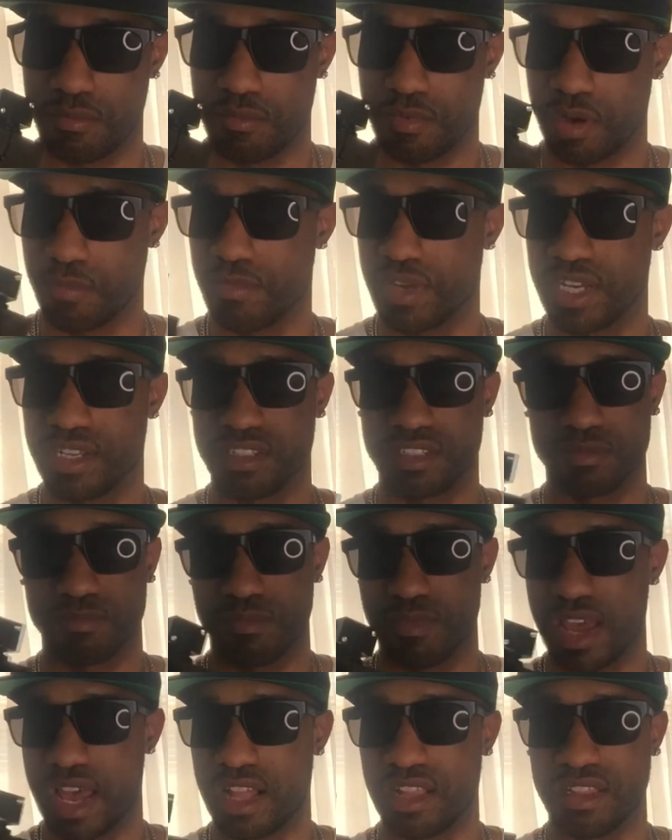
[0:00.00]
amazing.
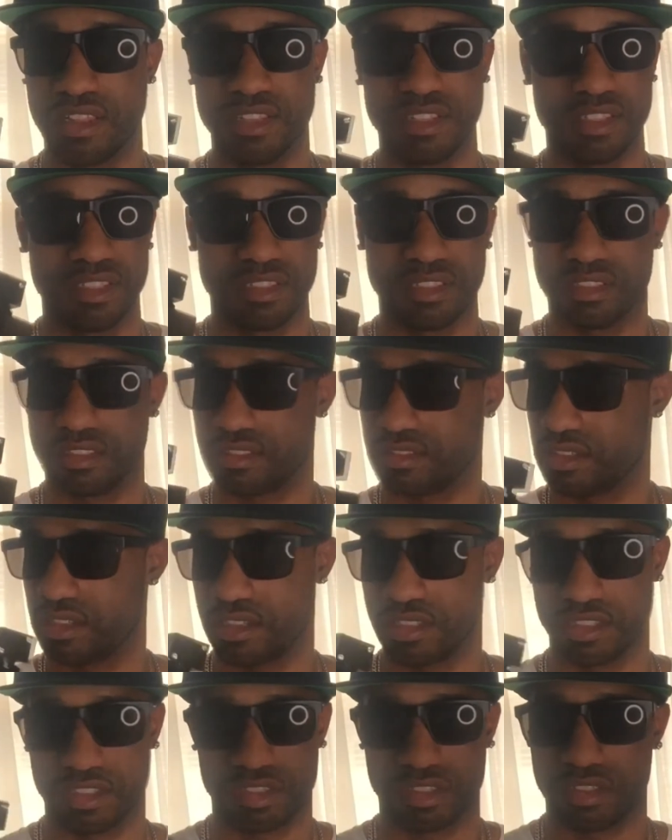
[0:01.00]
Manly,
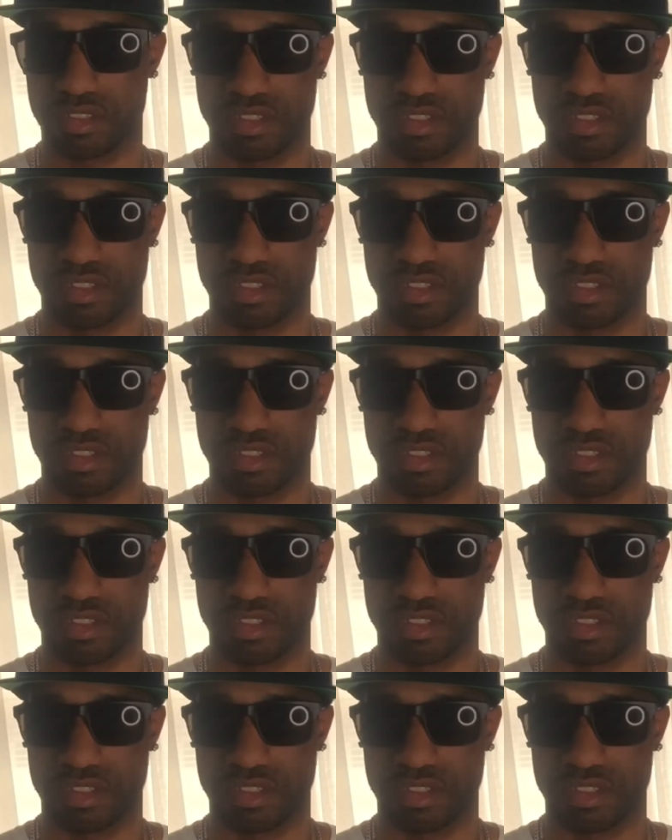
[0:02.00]
it